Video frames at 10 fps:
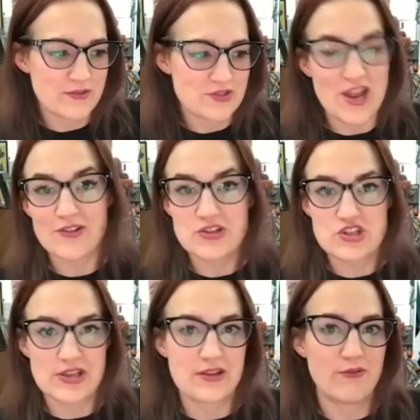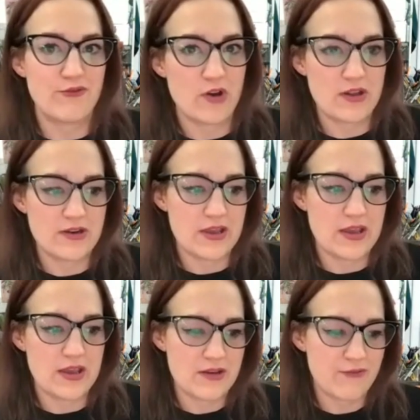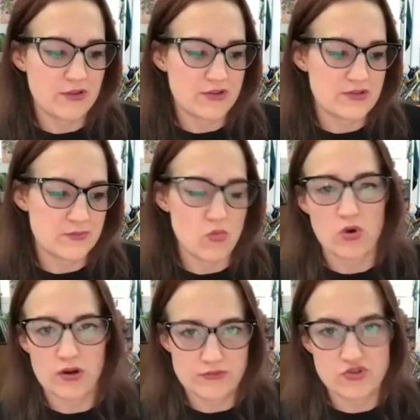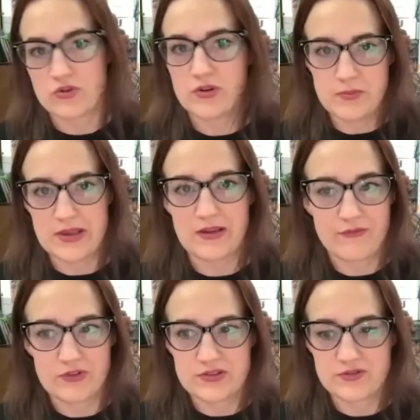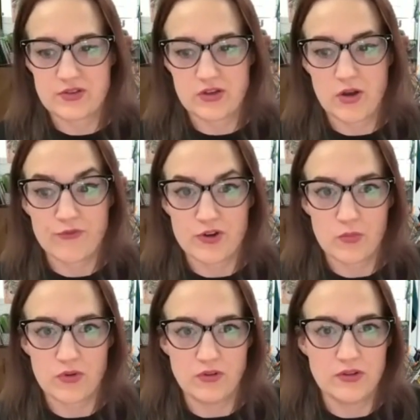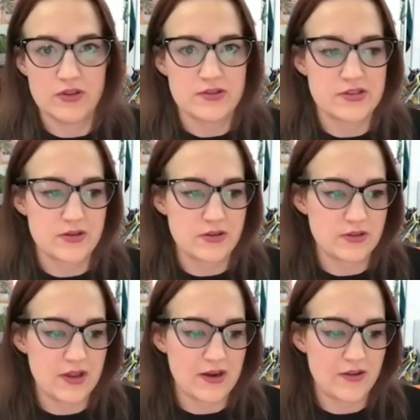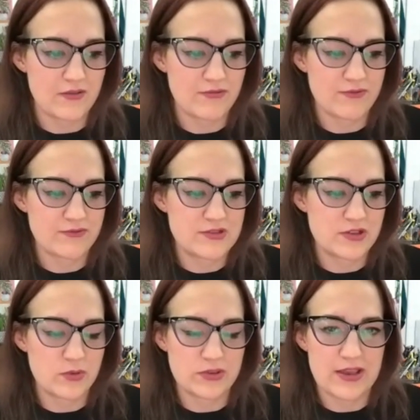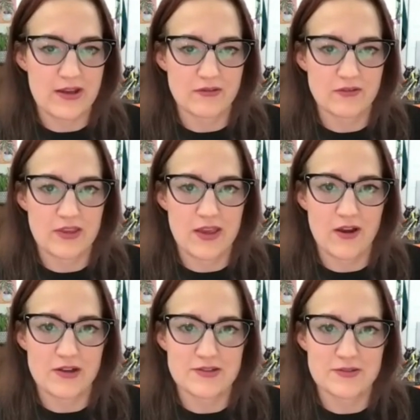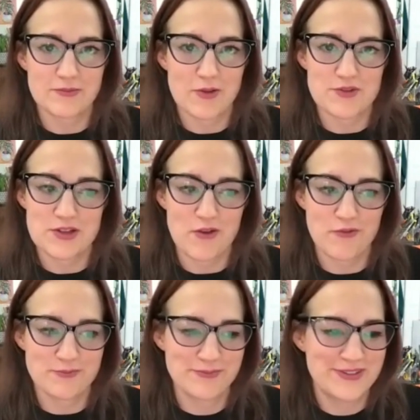challenging and fun, and it feels more true to me. It feels comfortable to kind of deal with that chaos of stuff.